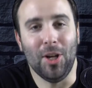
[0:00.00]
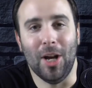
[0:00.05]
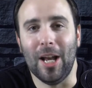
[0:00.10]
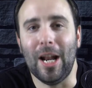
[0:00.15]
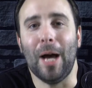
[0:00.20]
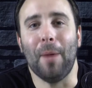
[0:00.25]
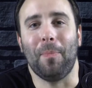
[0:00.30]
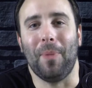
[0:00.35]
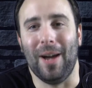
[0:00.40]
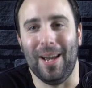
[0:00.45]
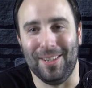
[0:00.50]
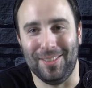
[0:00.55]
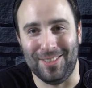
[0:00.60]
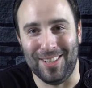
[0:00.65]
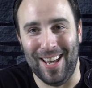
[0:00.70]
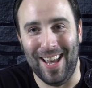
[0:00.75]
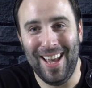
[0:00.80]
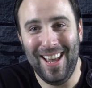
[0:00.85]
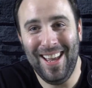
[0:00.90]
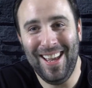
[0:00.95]
Shut up,
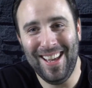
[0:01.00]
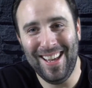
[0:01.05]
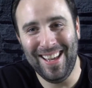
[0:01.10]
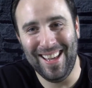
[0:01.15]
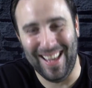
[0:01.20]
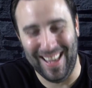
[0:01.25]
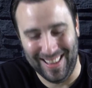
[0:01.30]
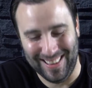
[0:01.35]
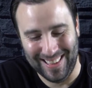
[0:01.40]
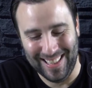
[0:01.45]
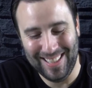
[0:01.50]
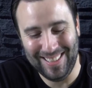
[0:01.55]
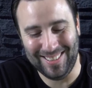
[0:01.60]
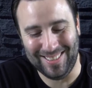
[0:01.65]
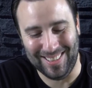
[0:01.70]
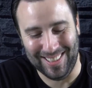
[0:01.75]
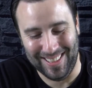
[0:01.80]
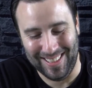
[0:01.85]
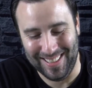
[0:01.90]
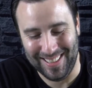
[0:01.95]
I say, and
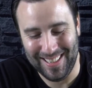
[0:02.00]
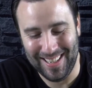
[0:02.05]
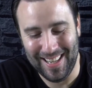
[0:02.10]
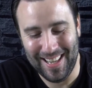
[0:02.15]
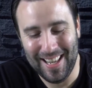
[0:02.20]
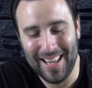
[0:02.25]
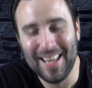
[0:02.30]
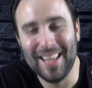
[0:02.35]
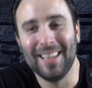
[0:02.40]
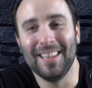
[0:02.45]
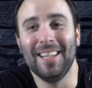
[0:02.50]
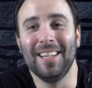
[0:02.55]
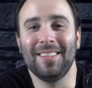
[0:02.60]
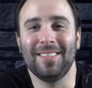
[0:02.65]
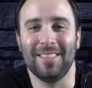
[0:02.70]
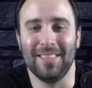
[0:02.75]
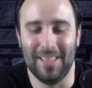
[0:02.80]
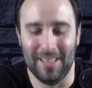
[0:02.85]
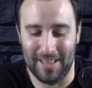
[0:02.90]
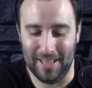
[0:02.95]
listen.
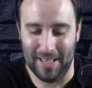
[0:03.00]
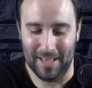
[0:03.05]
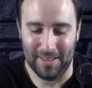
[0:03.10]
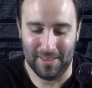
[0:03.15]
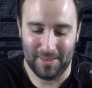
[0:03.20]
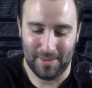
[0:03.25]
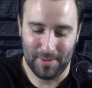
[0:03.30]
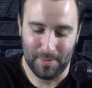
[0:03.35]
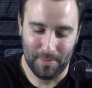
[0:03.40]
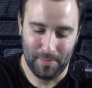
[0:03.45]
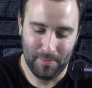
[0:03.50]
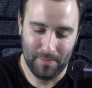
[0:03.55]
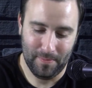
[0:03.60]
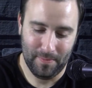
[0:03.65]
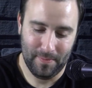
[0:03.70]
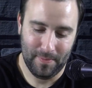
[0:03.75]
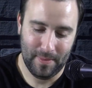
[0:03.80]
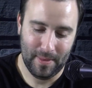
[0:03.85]
Listen to this.